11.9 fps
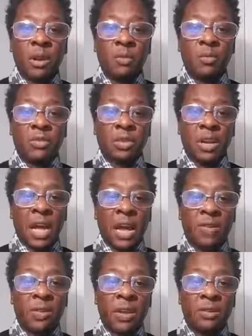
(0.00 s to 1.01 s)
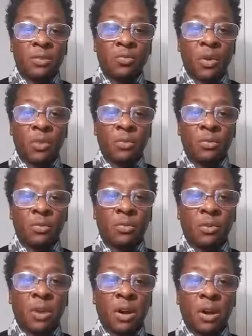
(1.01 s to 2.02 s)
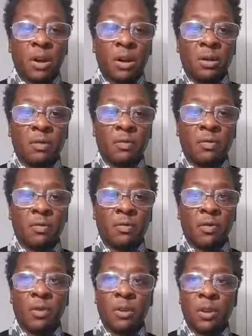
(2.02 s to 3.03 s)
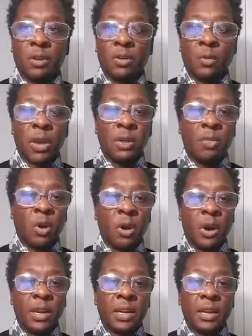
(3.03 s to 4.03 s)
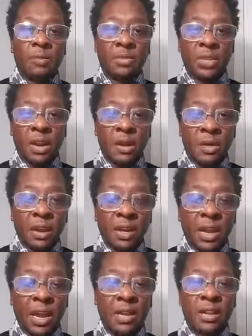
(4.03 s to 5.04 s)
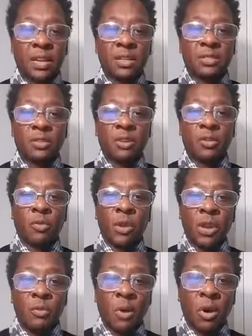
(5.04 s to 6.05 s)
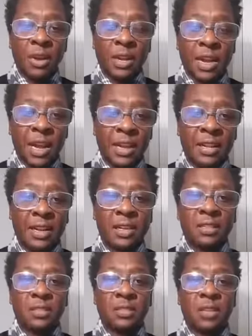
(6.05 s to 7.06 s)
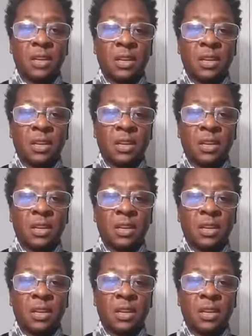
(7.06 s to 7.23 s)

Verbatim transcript: which allowed me to vote uh, for Green Party and Libertarian candidates, Green Party candidates,